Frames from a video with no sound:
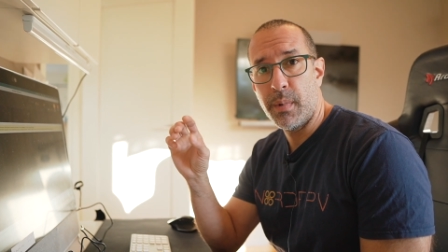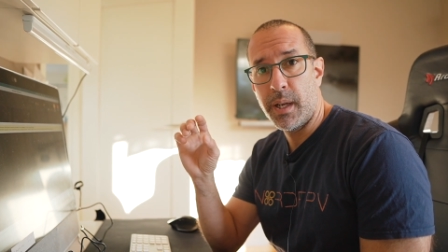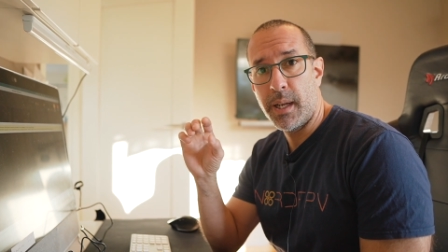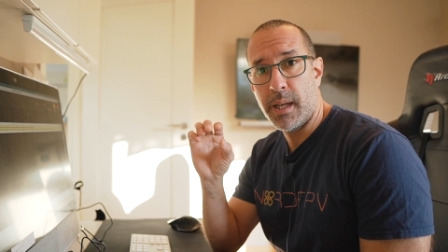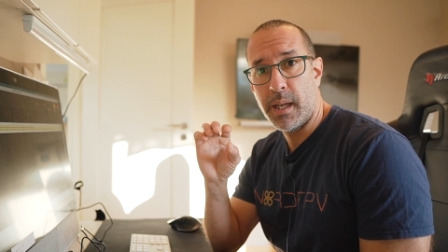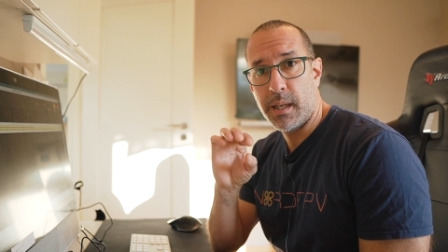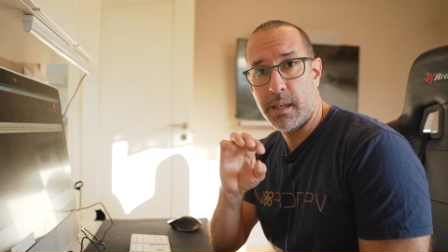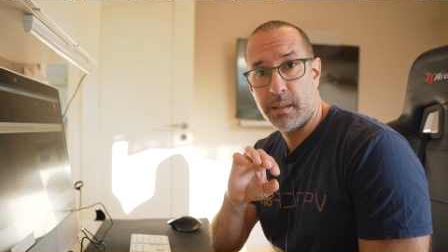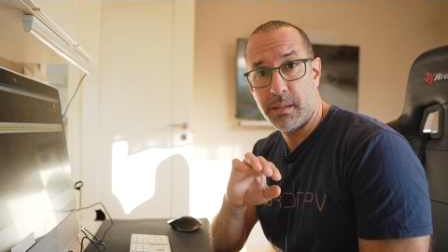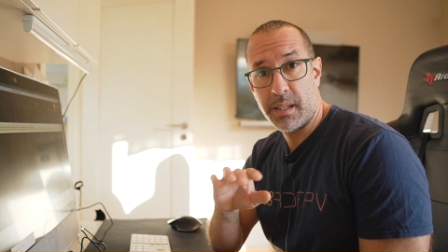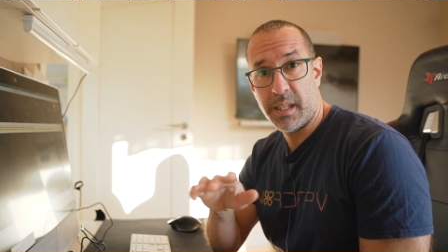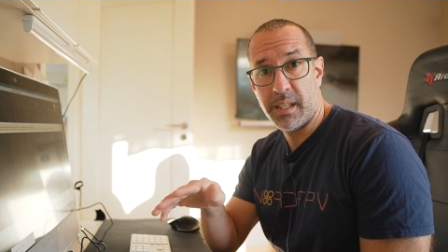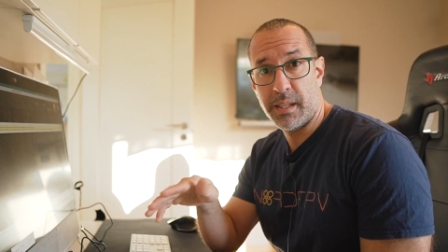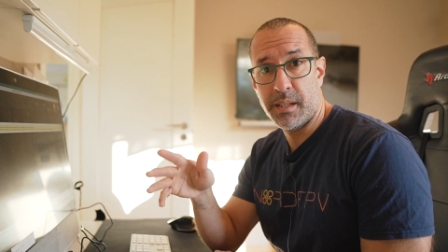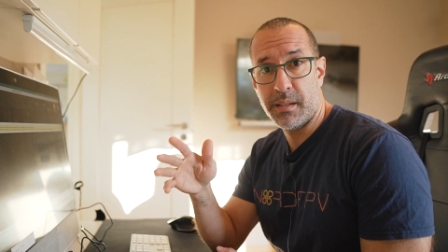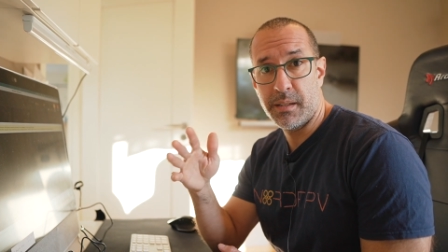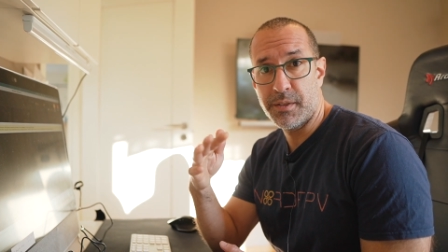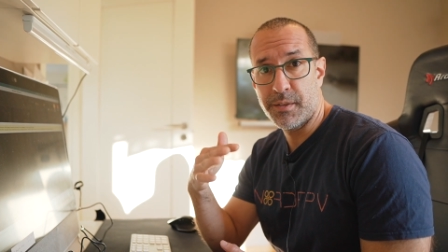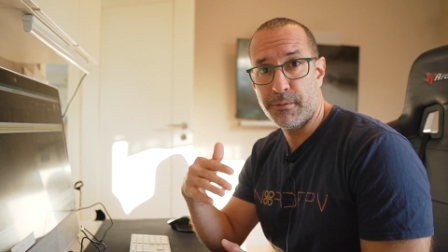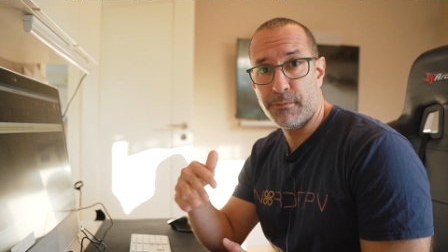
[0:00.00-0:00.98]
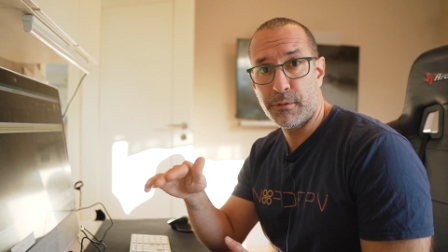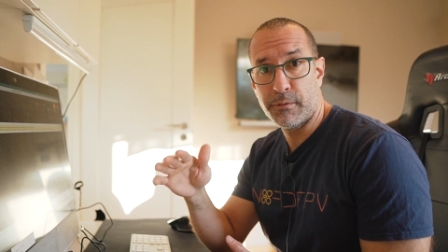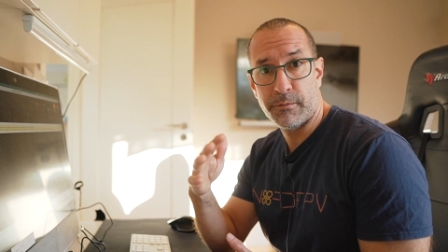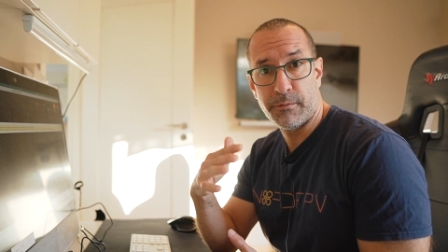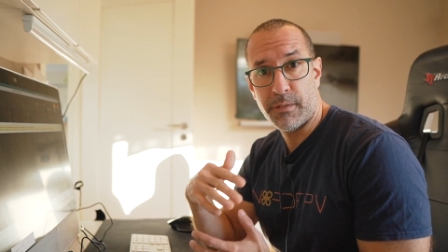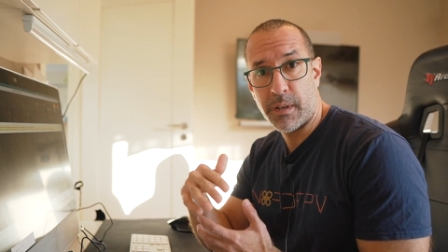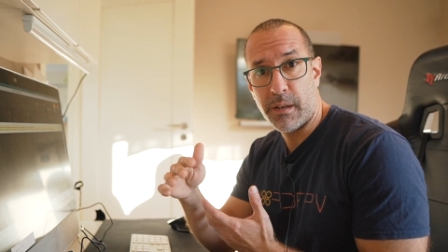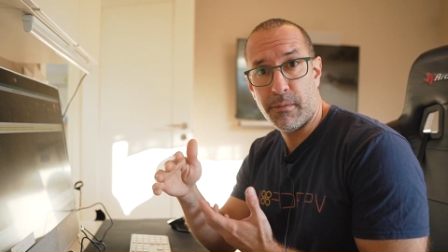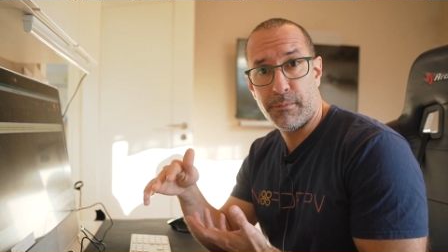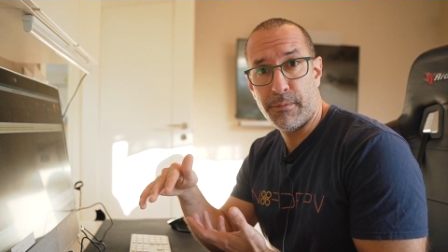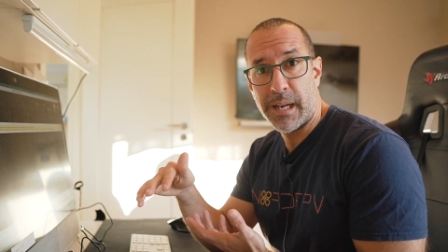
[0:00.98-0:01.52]
uh, and is
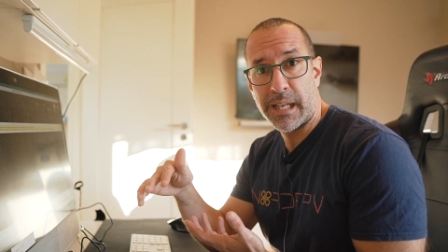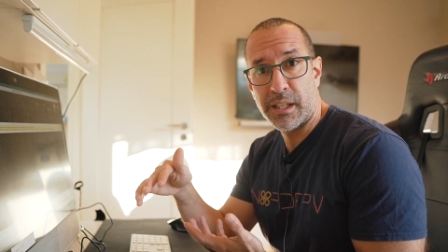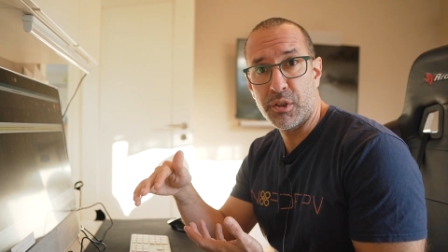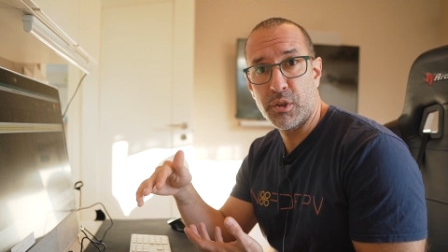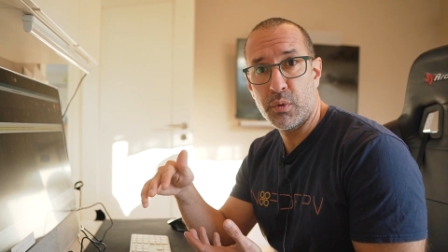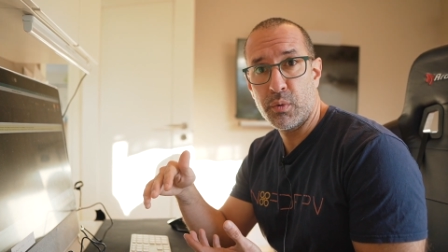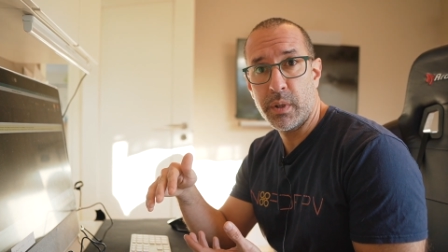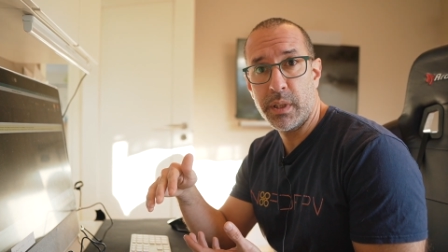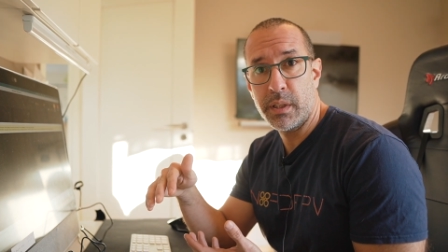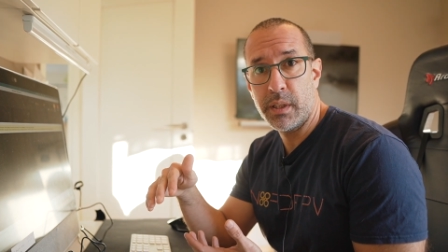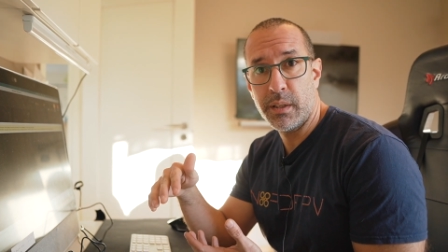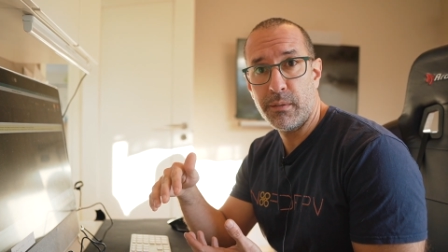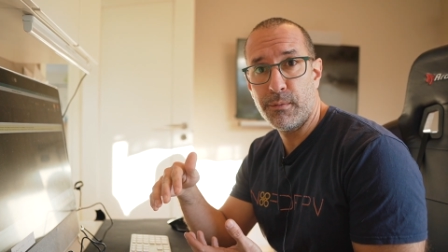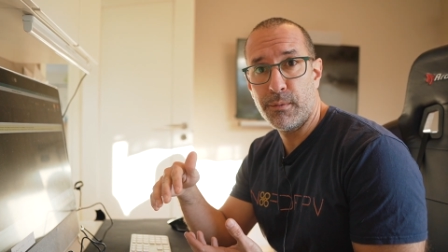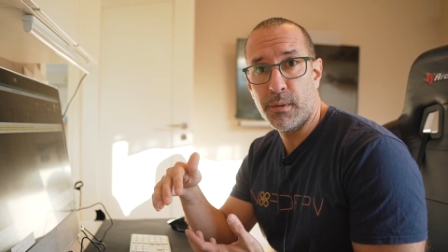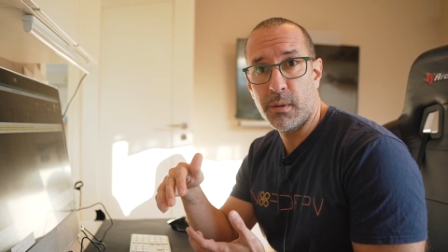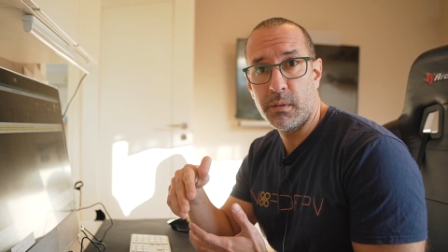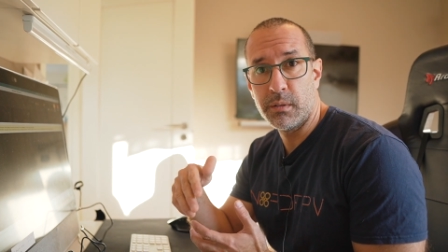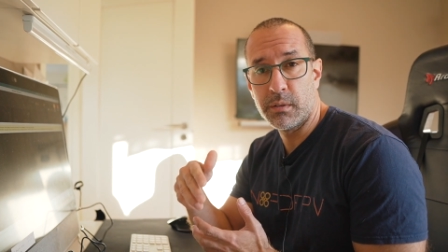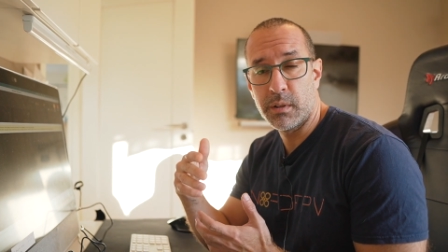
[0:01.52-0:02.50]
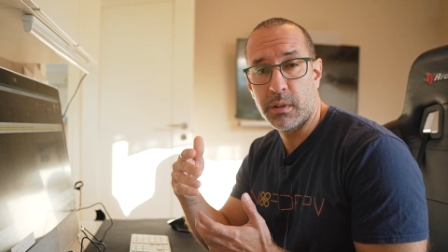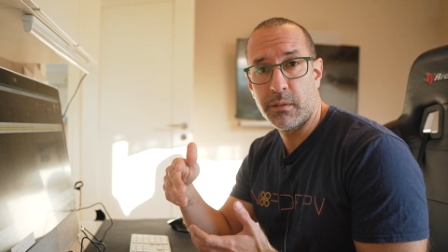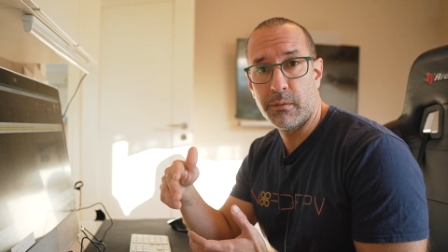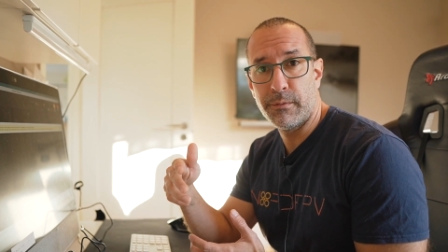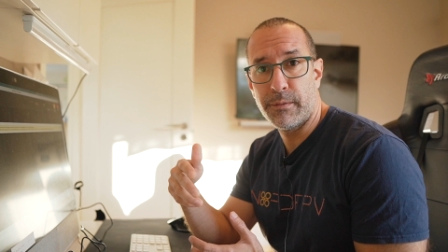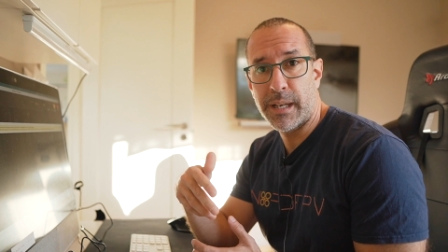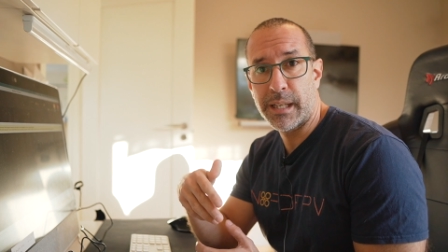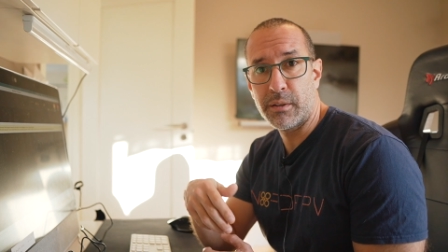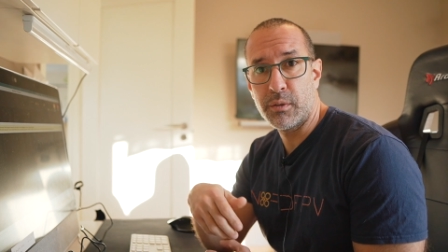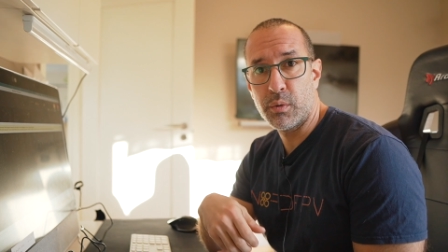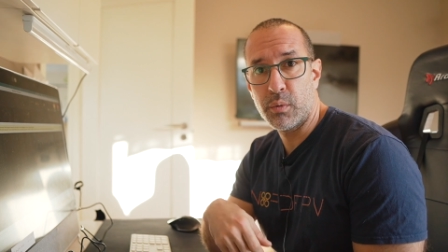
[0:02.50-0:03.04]
a factory default or
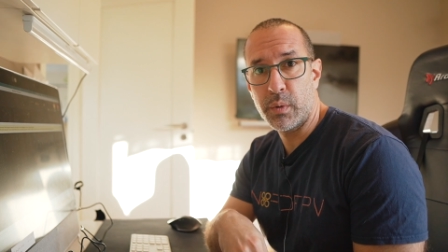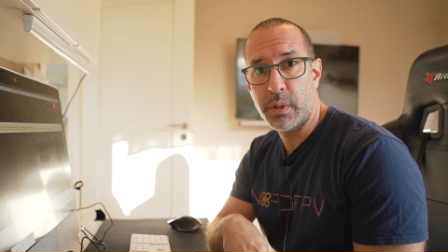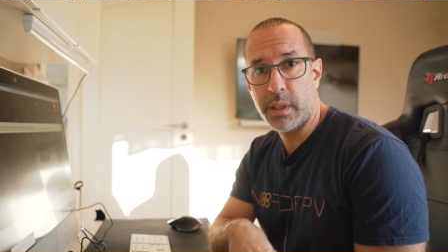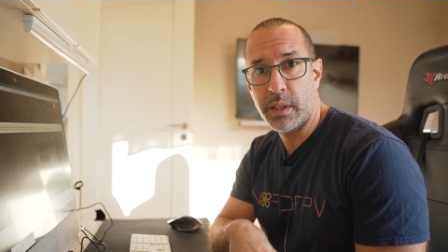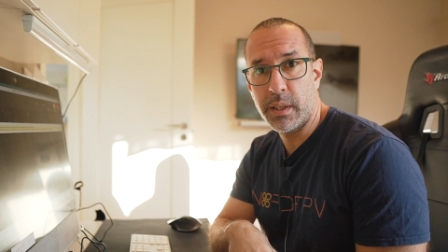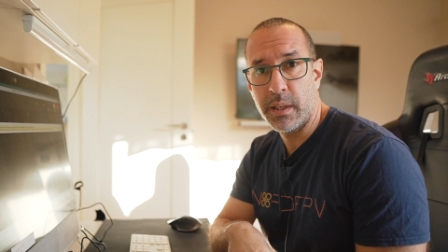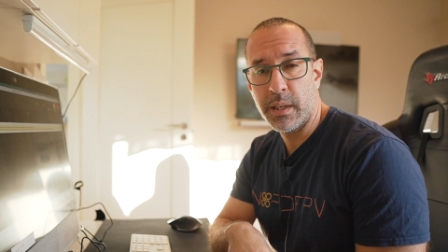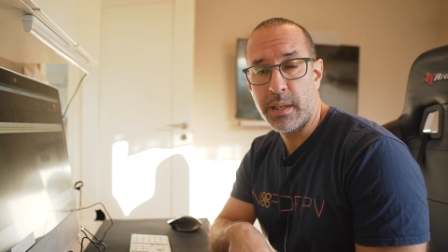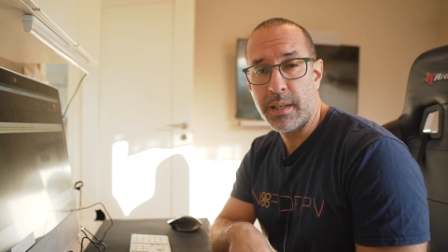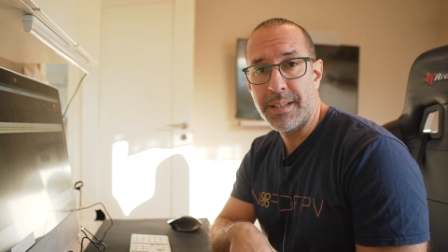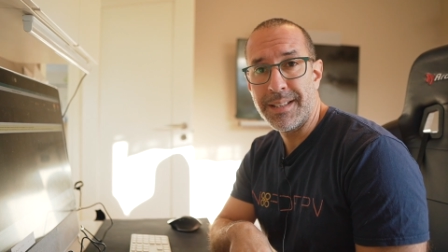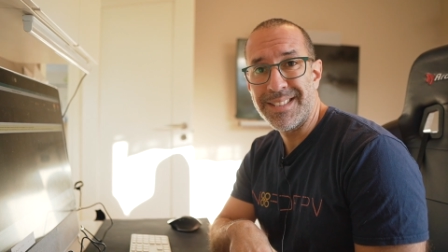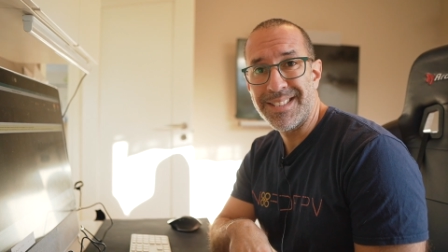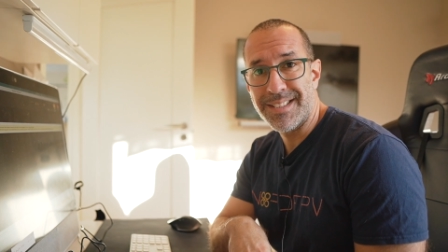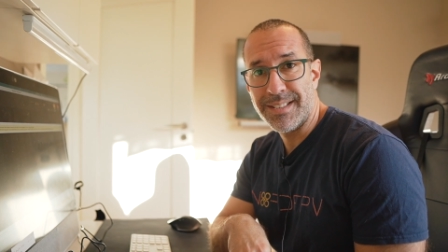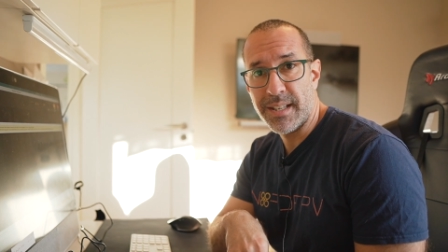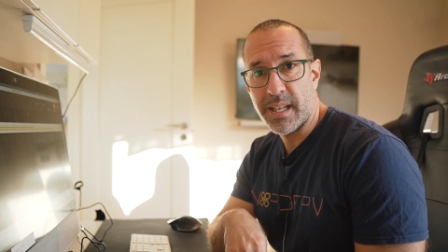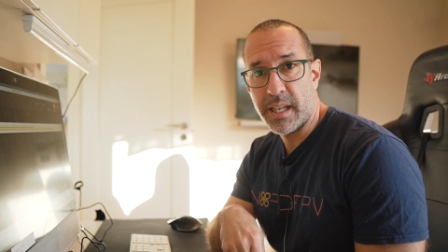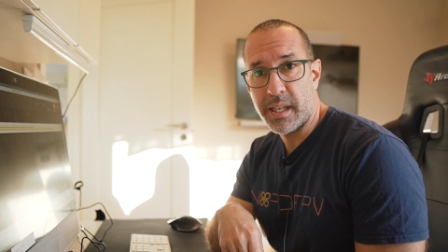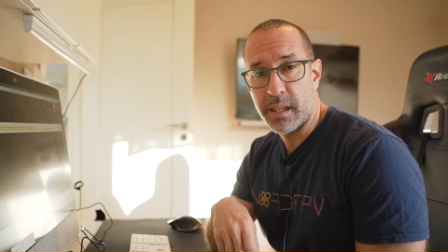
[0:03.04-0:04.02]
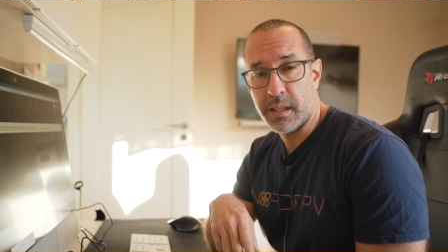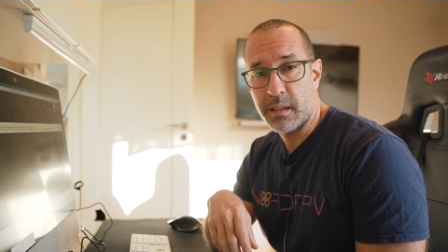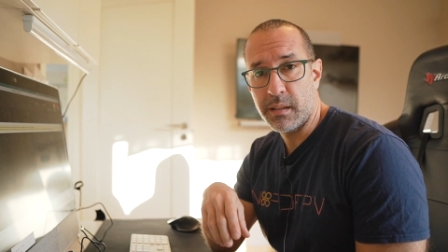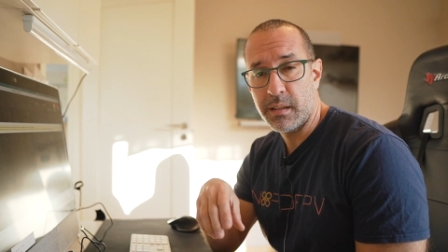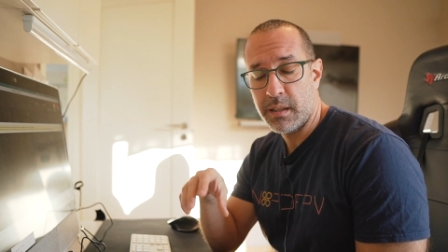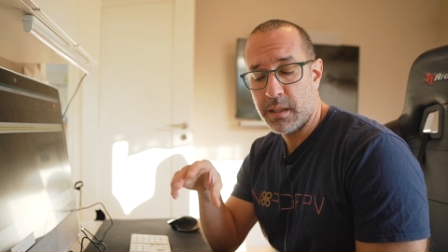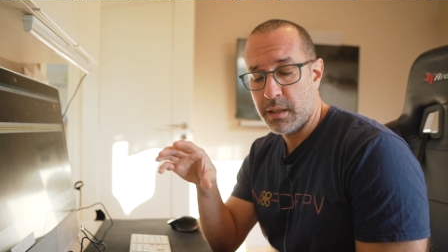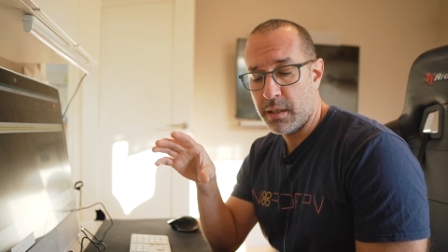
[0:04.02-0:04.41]
factory setting.